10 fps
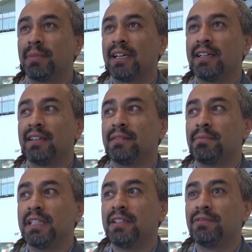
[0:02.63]
but I
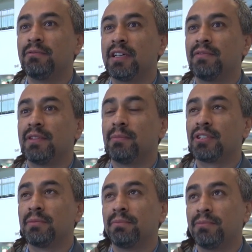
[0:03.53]
believe one of the
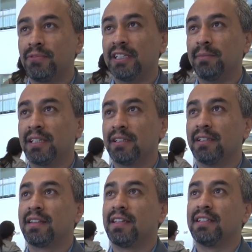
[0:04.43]
most
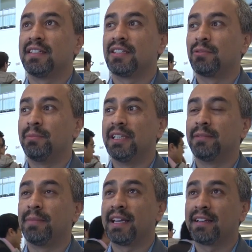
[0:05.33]
fundamental things is to
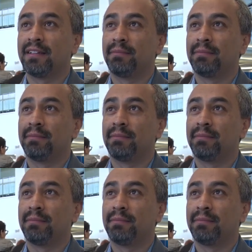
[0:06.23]
build back,